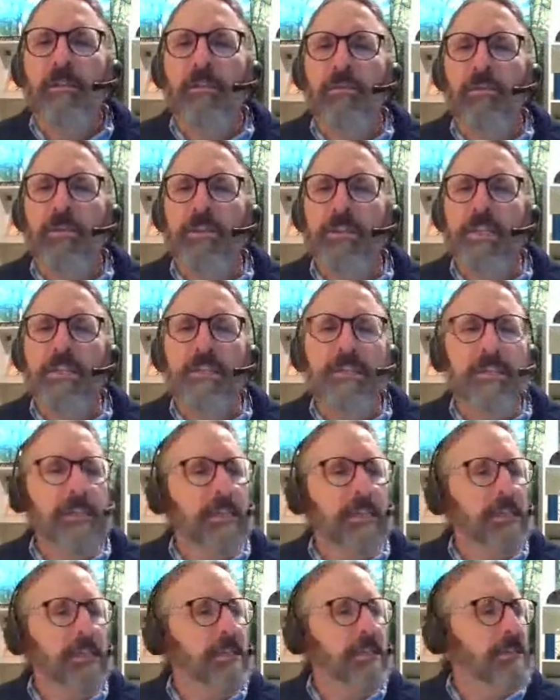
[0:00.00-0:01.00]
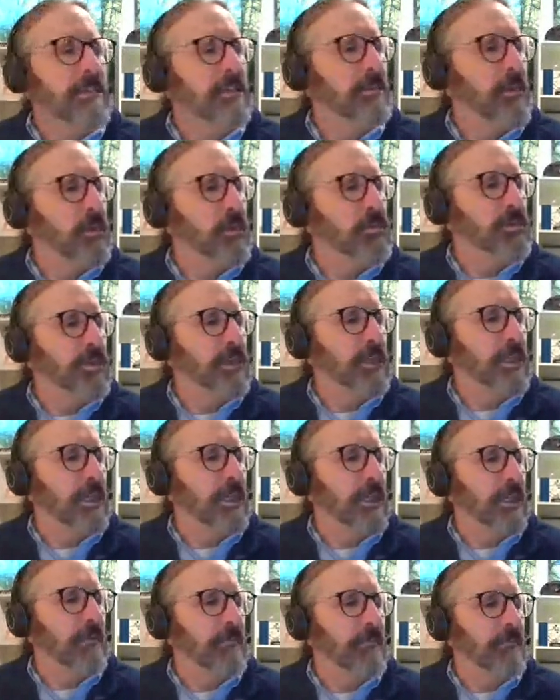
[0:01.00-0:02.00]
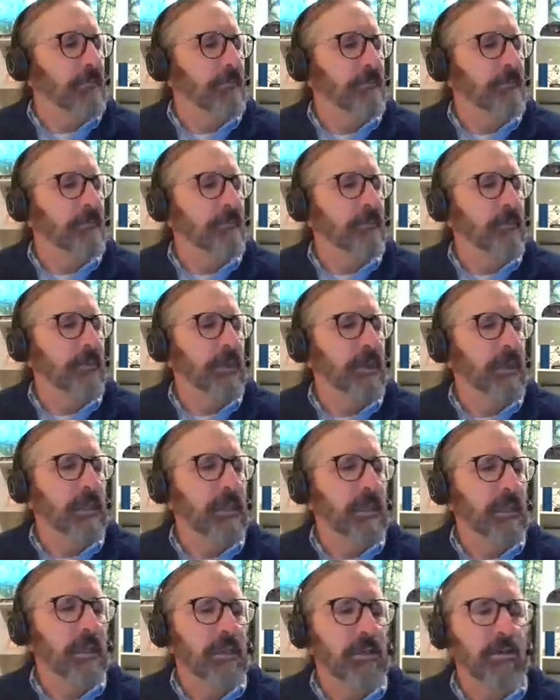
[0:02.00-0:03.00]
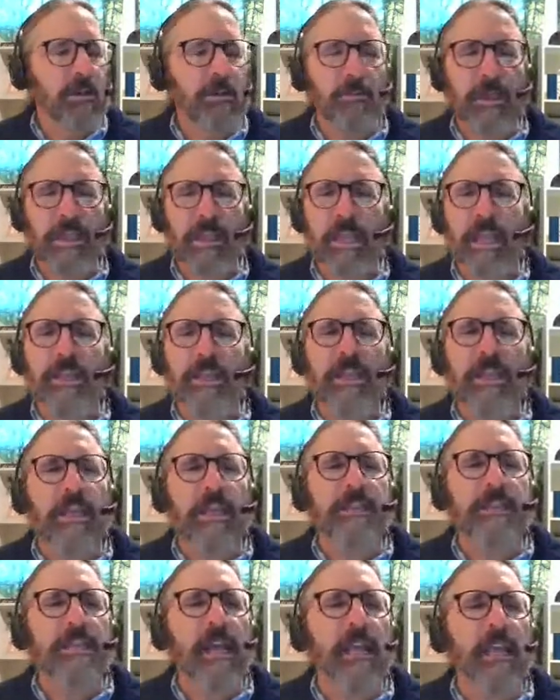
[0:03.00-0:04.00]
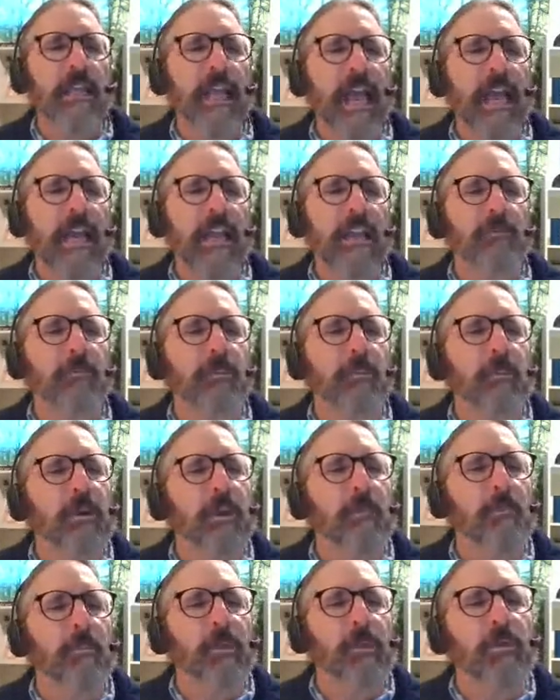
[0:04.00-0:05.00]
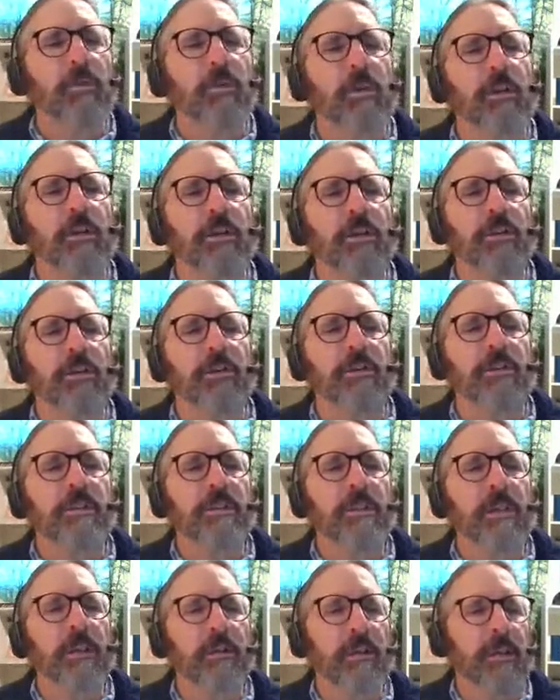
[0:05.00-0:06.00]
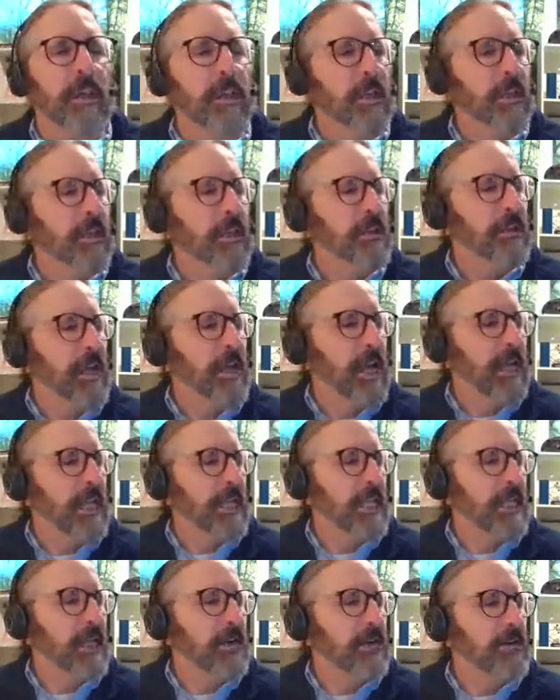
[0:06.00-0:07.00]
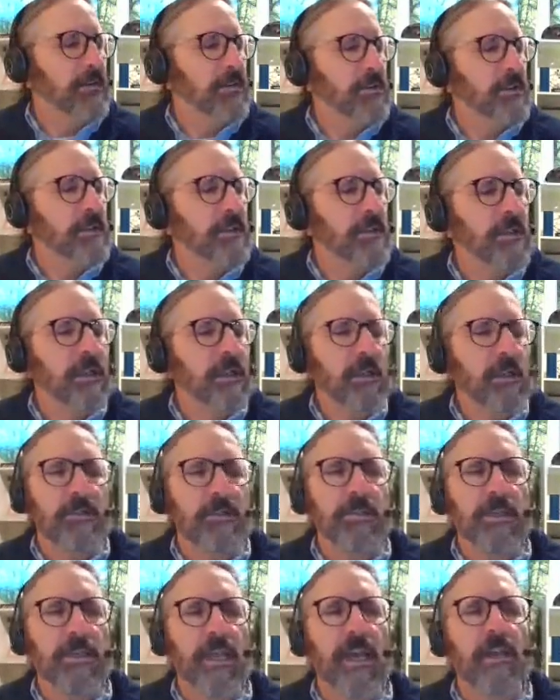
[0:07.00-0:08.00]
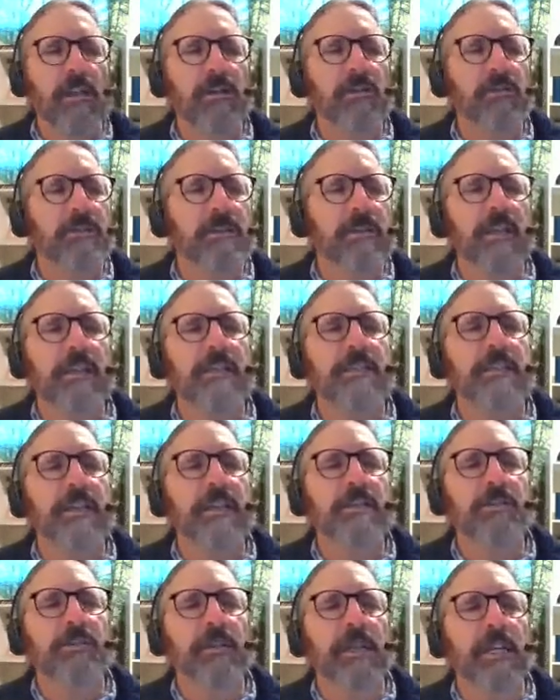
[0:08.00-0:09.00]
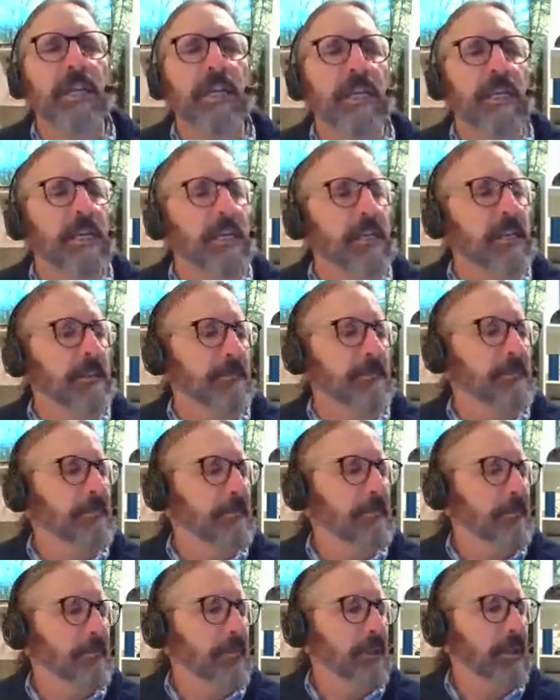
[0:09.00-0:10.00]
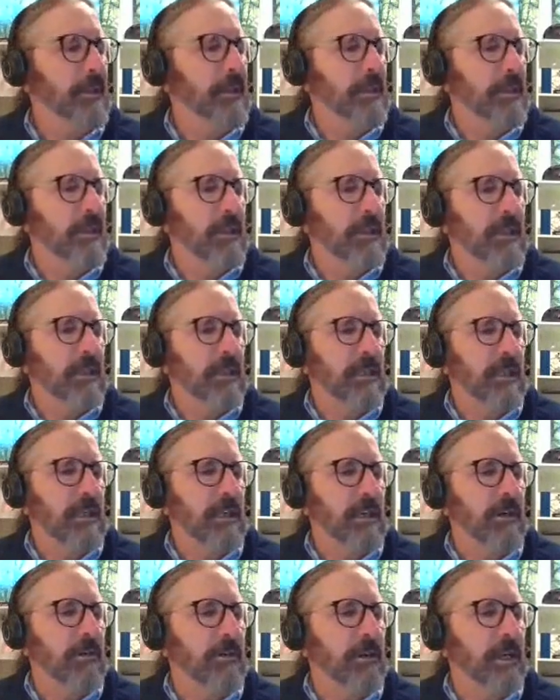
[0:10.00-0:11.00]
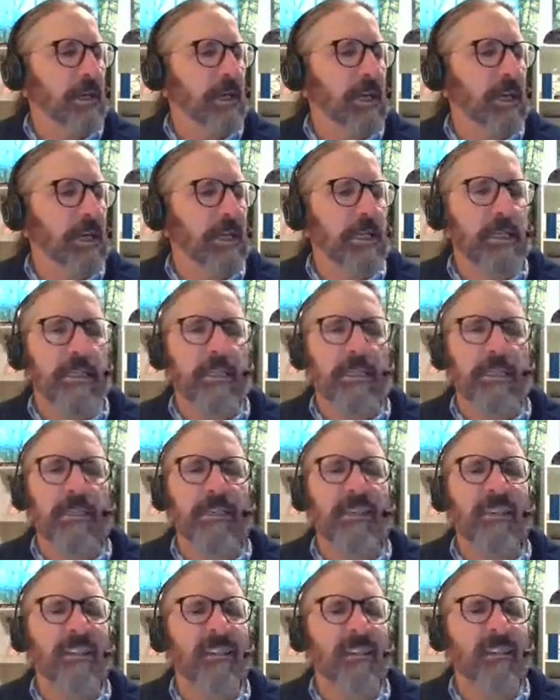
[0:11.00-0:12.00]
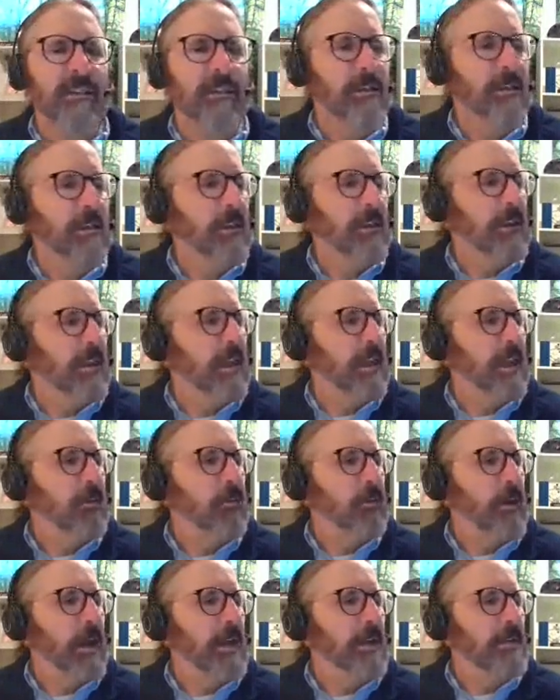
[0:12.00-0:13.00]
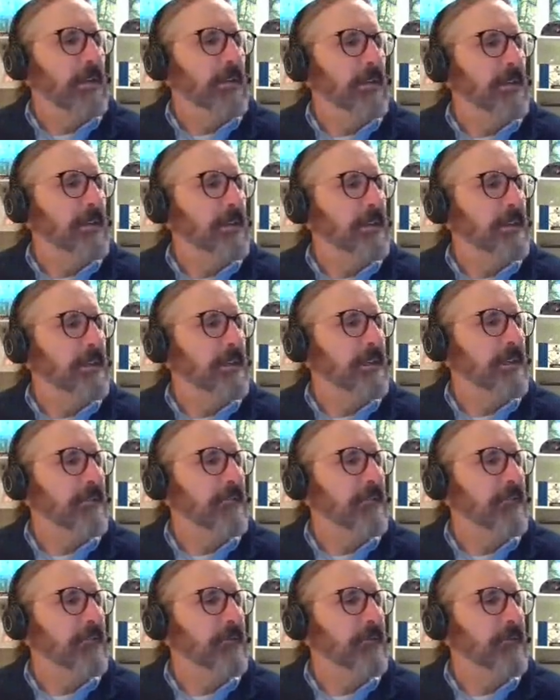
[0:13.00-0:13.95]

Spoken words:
Resistance to motion. Could be that you guys got laggy computers. You're not in there. Janelle, you says you're in. All right. Who else?